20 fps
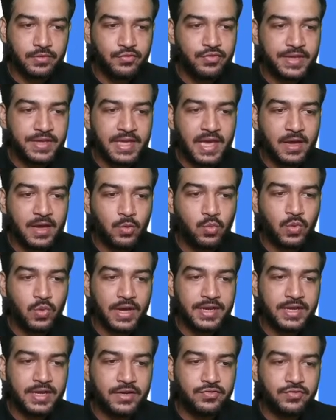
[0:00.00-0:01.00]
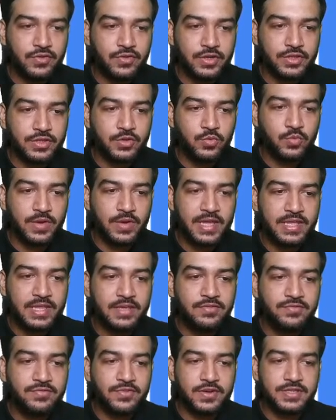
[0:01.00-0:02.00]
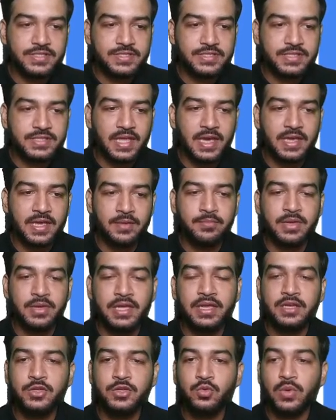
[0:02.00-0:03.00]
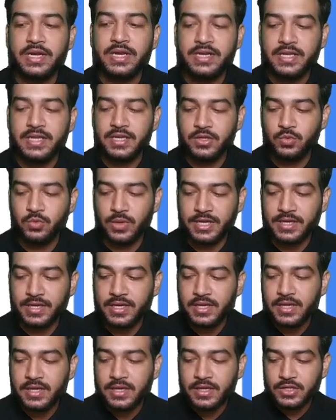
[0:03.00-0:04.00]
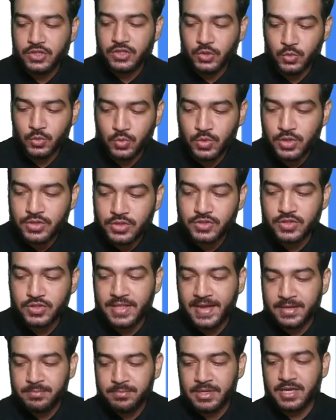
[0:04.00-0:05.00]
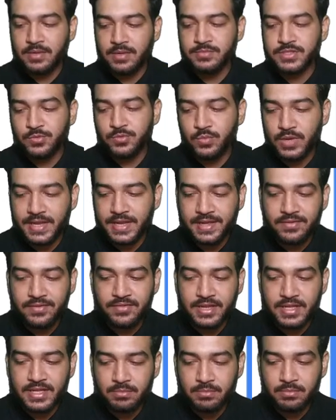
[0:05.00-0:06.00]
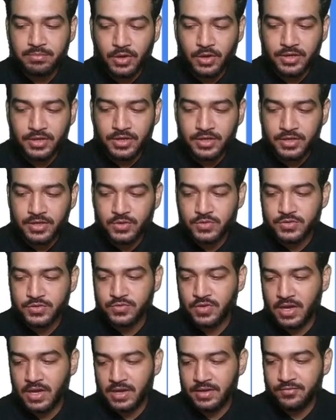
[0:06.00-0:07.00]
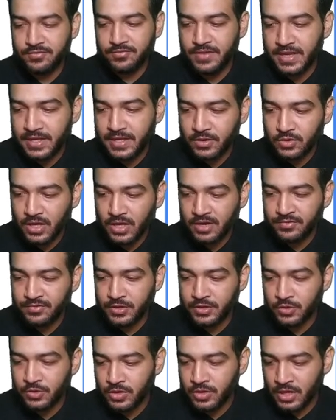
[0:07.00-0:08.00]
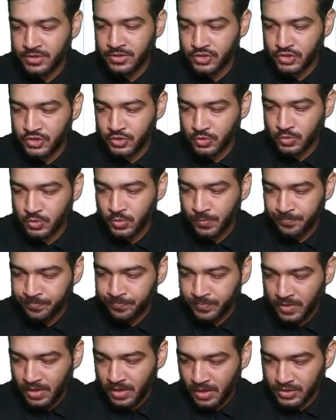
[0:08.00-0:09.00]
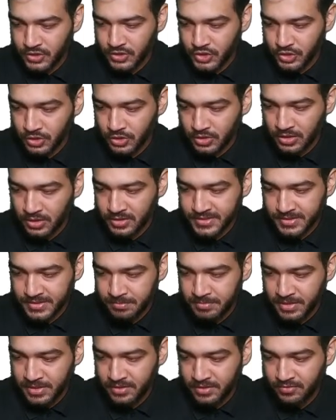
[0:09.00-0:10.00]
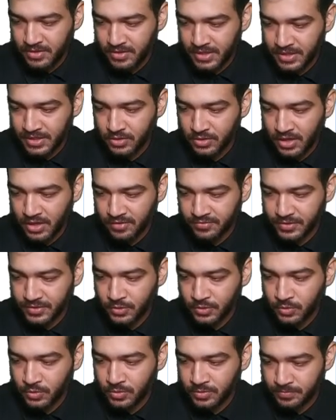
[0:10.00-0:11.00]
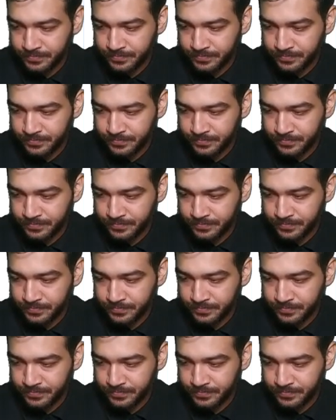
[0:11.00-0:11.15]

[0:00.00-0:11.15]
we have won it for the very first time in 2020. So that becomes a very, very important news. Very good afternoon, Anshu, Anshul, Sameer. Very good afternoon,